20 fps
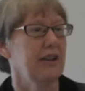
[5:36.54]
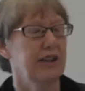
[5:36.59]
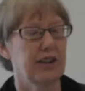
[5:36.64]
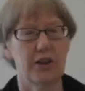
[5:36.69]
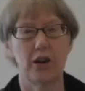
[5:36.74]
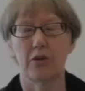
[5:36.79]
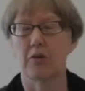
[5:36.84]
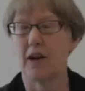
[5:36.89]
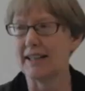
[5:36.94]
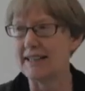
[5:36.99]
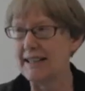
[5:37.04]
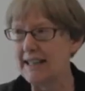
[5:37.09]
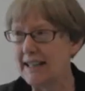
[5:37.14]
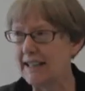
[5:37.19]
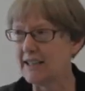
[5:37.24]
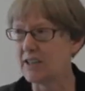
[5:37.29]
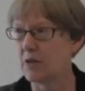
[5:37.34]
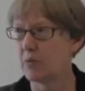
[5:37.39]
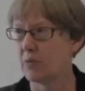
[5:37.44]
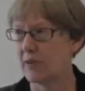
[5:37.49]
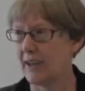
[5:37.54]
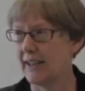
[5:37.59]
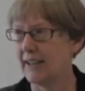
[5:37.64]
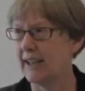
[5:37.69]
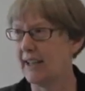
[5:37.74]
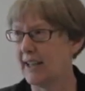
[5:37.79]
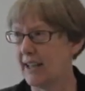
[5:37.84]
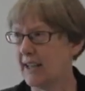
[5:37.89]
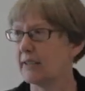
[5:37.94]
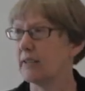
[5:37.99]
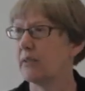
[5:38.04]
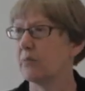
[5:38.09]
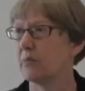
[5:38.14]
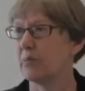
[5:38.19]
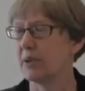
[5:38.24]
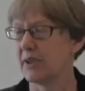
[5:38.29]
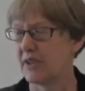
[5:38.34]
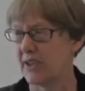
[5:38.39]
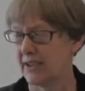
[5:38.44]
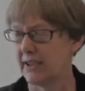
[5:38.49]
you know, I need to bring in
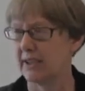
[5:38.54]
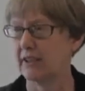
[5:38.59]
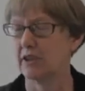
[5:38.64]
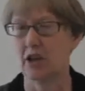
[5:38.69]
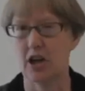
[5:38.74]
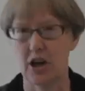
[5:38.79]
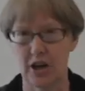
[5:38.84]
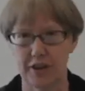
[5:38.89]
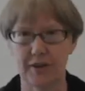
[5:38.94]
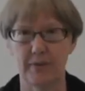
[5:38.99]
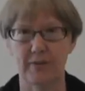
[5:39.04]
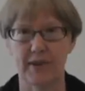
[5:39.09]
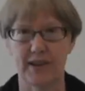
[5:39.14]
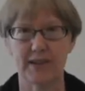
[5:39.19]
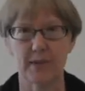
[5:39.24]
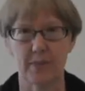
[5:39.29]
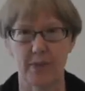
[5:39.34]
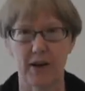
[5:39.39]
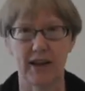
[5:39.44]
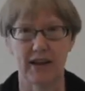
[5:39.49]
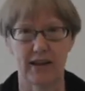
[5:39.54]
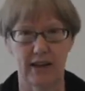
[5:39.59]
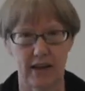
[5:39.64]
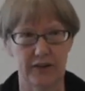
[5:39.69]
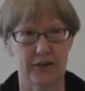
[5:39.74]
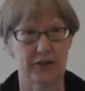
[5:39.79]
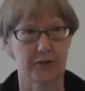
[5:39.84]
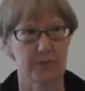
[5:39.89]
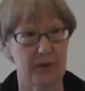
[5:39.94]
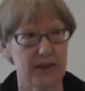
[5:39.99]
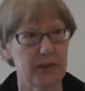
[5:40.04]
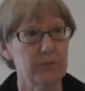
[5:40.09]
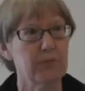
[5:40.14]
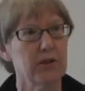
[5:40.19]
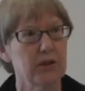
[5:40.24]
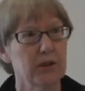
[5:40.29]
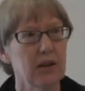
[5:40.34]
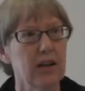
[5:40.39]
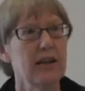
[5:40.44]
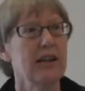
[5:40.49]
particular arguments by other
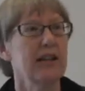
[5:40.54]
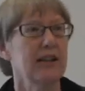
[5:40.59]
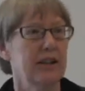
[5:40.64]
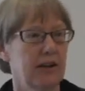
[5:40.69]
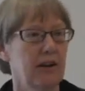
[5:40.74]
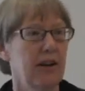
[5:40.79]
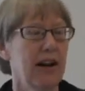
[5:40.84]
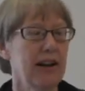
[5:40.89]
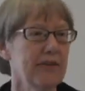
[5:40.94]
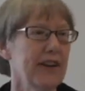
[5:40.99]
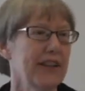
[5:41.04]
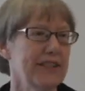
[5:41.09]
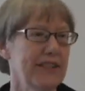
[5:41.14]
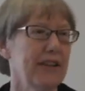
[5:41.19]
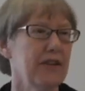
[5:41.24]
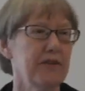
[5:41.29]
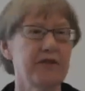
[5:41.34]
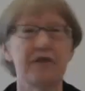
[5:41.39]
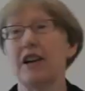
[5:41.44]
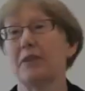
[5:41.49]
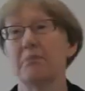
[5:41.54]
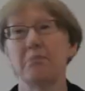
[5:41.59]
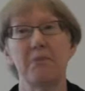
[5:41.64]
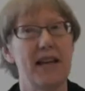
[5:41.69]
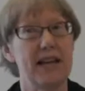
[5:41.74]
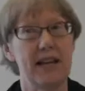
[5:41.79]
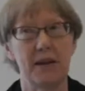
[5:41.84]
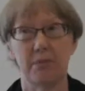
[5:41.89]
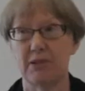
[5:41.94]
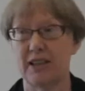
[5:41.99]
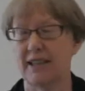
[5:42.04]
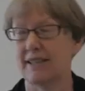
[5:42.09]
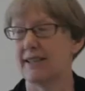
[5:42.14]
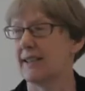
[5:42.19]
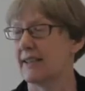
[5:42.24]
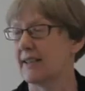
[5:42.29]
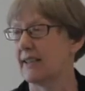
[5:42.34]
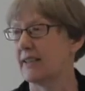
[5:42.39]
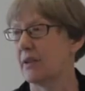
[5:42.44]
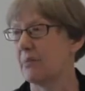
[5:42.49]
people. You know, I've identified many
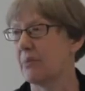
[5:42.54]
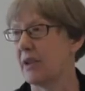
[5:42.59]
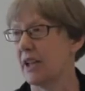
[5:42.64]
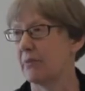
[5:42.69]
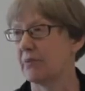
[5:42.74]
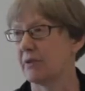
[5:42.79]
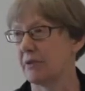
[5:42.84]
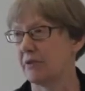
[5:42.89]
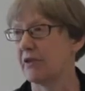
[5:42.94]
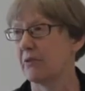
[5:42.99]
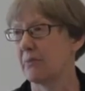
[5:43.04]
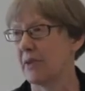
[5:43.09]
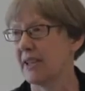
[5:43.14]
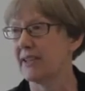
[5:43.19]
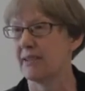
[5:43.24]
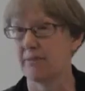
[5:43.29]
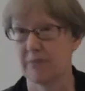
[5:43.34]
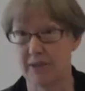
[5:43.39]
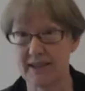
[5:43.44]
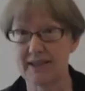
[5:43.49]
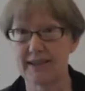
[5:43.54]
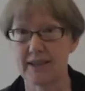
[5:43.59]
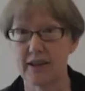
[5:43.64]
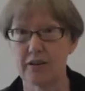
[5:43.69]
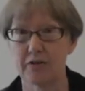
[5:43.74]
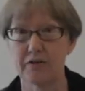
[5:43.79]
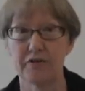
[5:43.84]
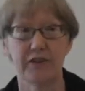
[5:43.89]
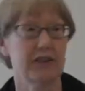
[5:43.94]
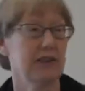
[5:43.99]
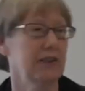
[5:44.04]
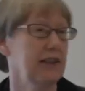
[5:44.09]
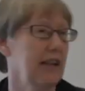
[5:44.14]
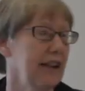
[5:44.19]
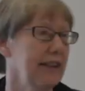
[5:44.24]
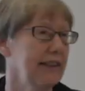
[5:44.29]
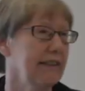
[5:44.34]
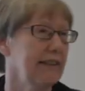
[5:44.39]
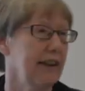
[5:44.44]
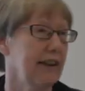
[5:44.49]
places in the paper for my, myself that are
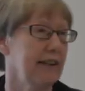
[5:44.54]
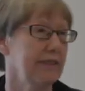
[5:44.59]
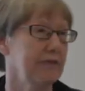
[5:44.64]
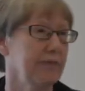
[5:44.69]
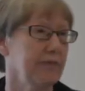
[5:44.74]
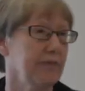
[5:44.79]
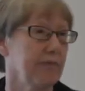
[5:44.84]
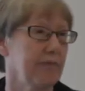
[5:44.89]
like that.